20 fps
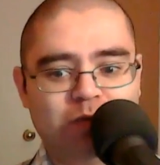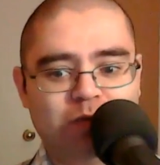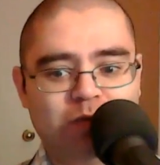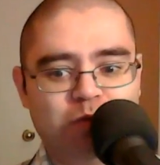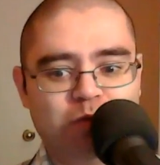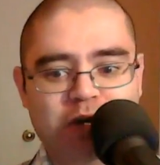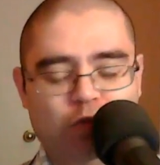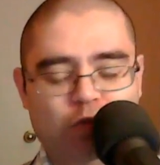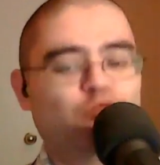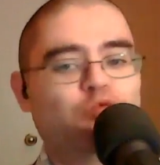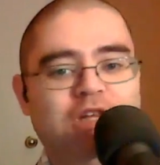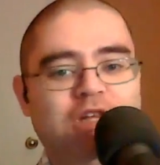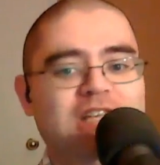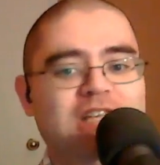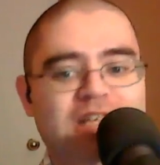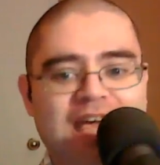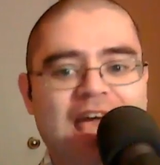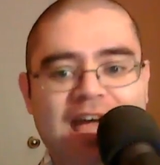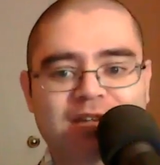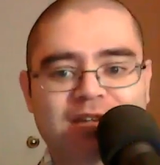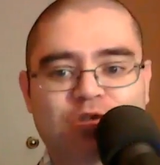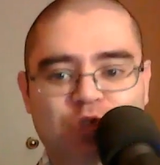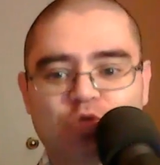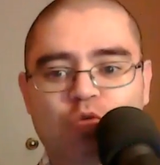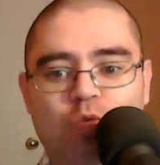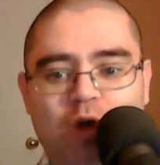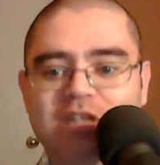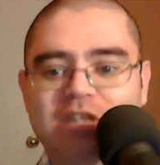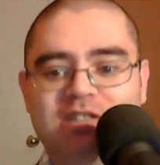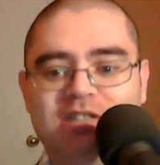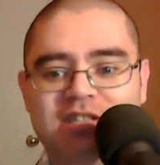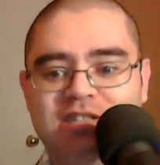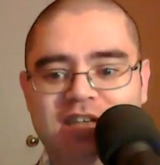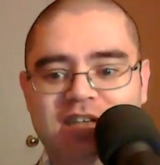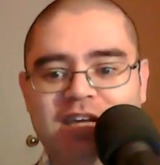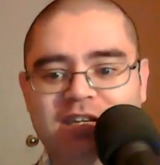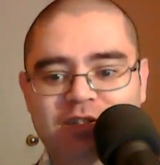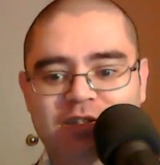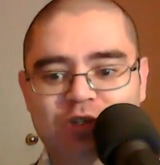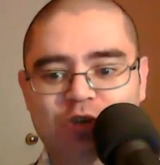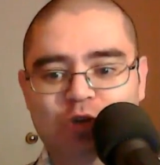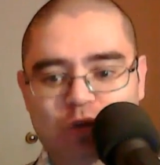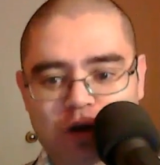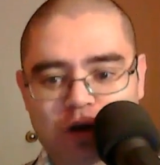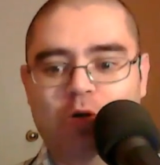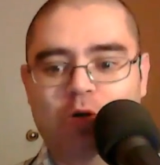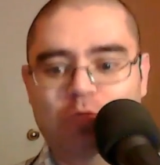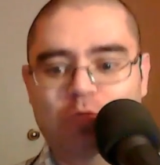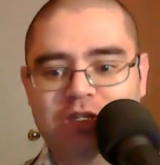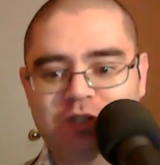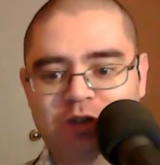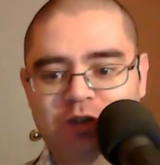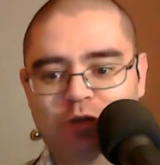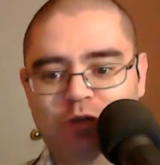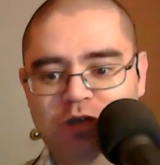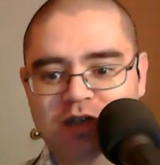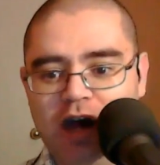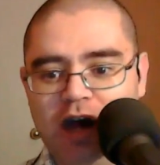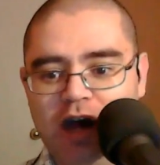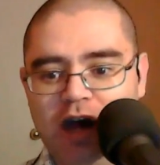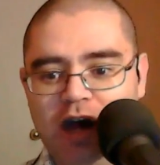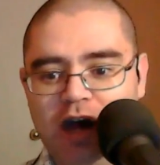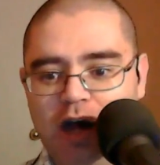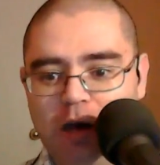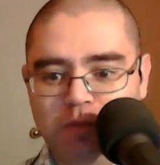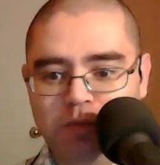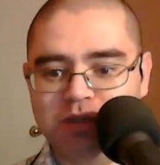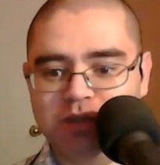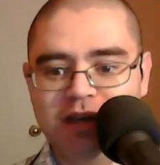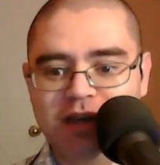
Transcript: but it really can't do what it's designed to do with only 2 subs.